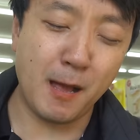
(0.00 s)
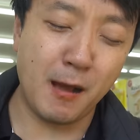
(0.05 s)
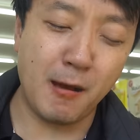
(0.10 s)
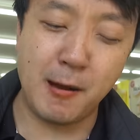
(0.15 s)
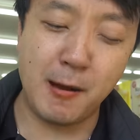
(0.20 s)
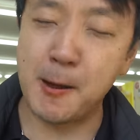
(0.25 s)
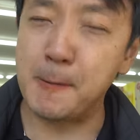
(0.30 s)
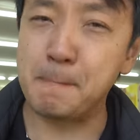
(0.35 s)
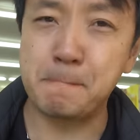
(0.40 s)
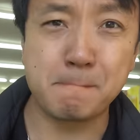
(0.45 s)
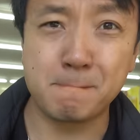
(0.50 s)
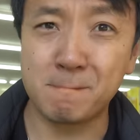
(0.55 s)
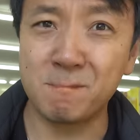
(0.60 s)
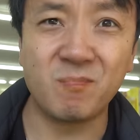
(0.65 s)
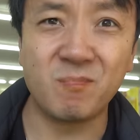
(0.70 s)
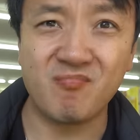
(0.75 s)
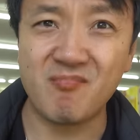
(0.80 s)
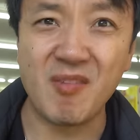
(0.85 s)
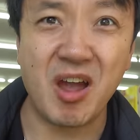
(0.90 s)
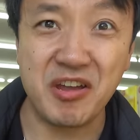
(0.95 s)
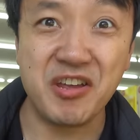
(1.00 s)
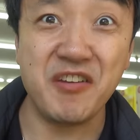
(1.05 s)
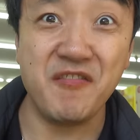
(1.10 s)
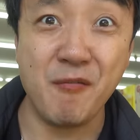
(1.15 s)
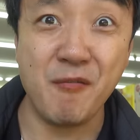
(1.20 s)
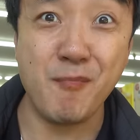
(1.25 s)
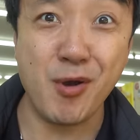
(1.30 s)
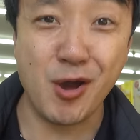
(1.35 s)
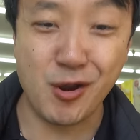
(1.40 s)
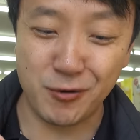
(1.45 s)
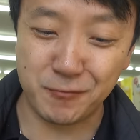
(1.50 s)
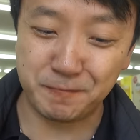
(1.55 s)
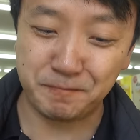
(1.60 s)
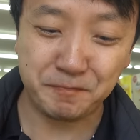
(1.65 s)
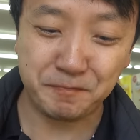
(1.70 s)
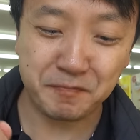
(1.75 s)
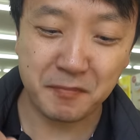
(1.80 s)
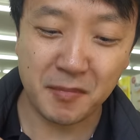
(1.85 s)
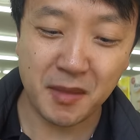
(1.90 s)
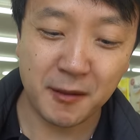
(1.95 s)
Ah, even better.
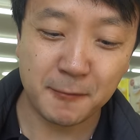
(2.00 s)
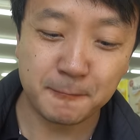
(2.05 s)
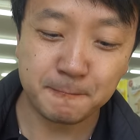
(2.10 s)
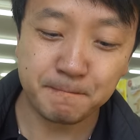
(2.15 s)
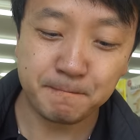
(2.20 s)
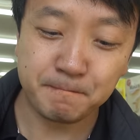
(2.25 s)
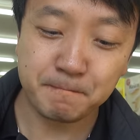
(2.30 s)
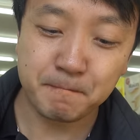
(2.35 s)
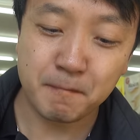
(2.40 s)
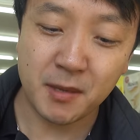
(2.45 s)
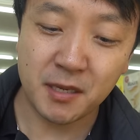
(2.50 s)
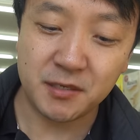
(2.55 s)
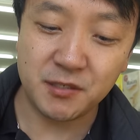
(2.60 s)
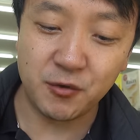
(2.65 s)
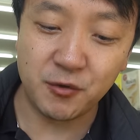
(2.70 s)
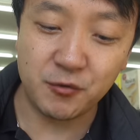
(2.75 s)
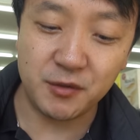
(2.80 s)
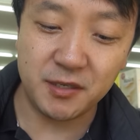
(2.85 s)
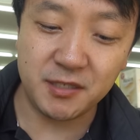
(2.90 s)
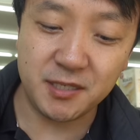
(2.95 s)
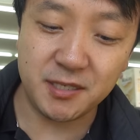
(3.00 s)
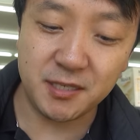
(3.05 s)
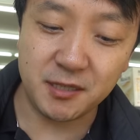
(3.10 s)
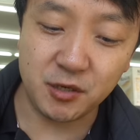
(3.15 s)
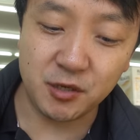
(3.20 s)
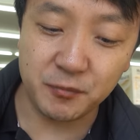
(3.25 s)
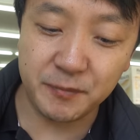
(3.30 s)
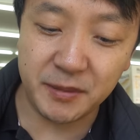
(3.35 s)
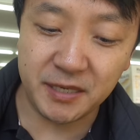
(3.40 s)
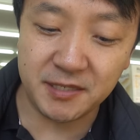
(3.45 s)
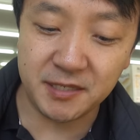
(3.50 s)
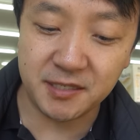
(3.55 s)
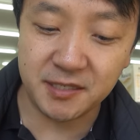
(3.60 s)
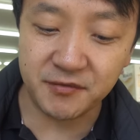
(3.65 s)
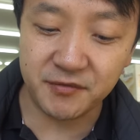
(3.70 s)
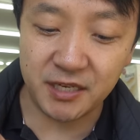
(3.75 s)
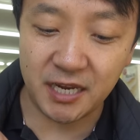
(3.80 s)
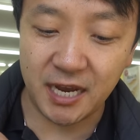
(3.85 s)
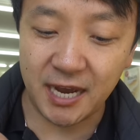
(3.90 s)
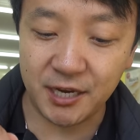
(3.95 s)
So this is the little pieces
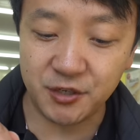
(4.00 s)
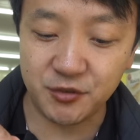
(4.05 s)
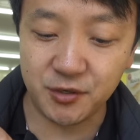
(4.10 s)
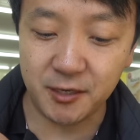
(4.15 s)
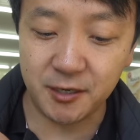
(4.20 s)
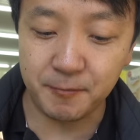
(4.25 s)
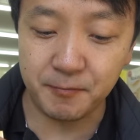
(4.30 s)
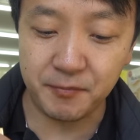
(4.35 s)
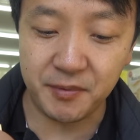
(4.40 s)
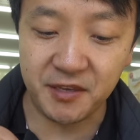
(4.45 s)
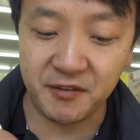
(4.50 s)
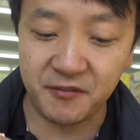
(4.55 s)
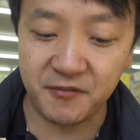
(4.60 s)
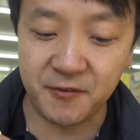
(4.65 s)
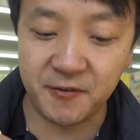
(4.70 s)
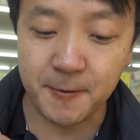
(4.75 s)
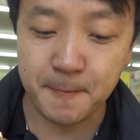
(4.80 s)
of dehydrated beef.